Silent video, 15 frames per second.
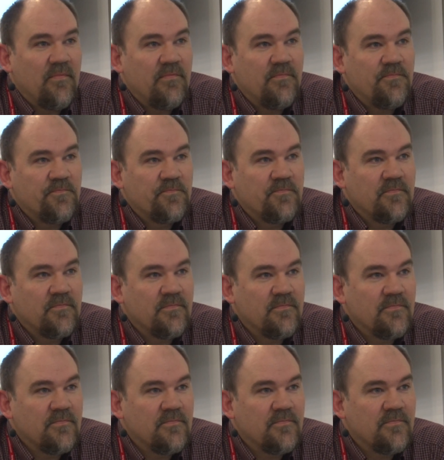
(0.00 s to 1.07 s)
You are the
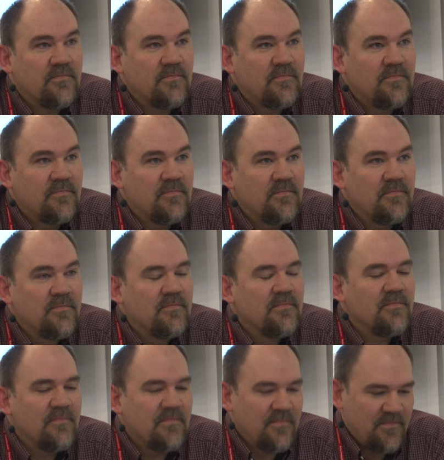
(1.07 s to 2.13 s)
test expert. You got to
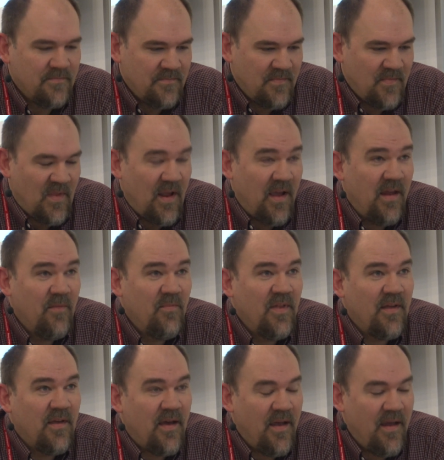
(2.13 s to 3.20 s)
tell me what. I am.